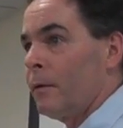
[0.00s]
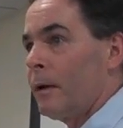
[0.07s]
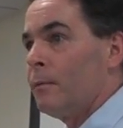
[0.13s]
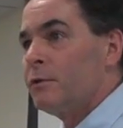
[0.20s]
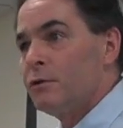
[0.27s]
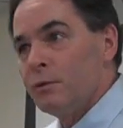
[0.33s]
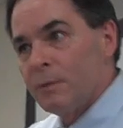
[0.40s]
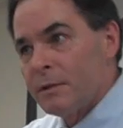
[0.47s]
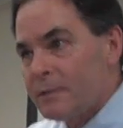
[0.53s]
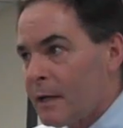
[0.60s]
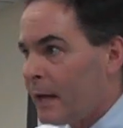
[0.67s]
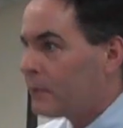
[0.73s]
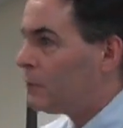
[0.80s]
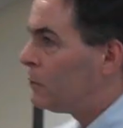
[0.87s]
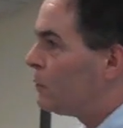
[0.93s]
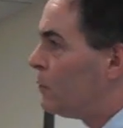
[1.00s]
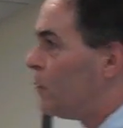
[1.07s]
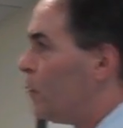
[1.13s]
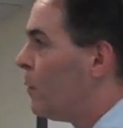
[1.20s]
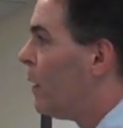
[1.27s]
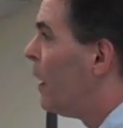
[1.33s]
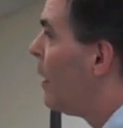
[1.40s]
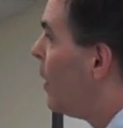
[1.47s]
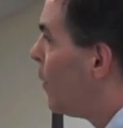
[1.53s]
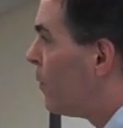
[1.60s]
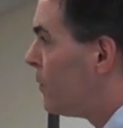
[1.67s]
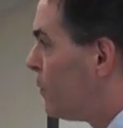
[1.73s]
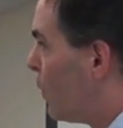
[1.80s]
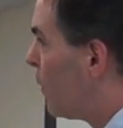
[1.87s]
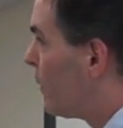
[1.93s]
Okay, what you decide to do
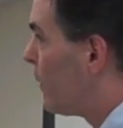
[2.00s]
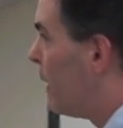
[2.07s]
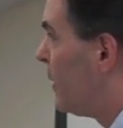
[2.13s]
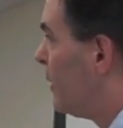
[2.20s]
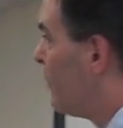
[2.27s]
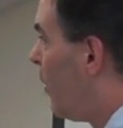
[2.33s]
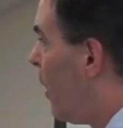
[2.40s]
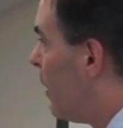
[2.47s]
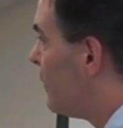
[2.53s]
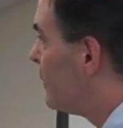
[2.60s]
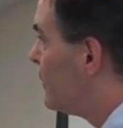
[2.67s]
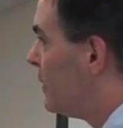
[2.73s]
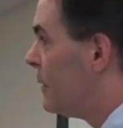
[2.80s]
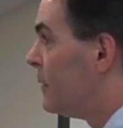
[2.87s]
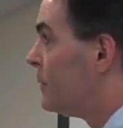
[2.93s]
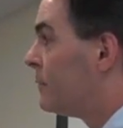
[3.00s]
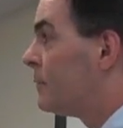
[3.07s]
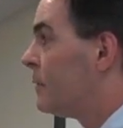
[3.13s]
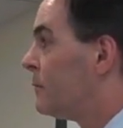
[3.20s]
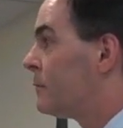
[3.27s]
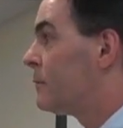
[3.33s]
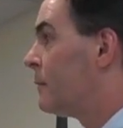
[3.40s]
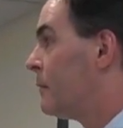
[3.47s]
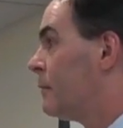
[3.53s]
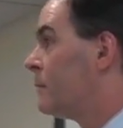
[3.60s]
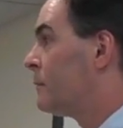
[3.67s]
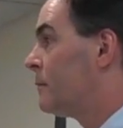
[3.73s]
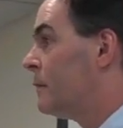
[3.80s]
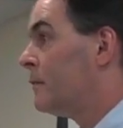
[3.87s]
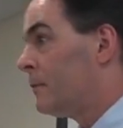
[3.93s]
with your grading policy
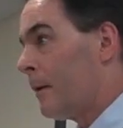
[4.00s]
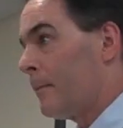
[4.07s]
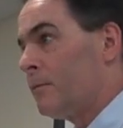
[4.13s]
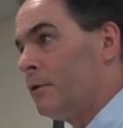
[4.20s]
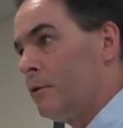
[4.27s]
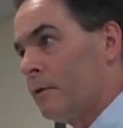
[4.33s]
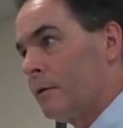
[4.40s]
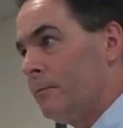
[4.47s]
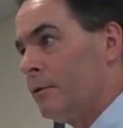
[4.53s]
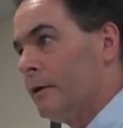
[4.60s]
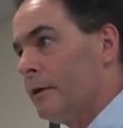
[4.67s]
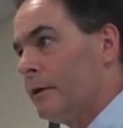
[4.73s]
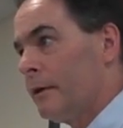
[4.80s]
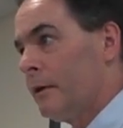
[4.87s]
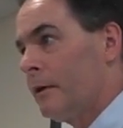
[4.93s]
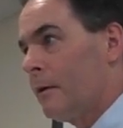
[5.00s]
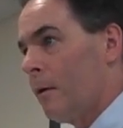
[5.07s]
is up to you completely.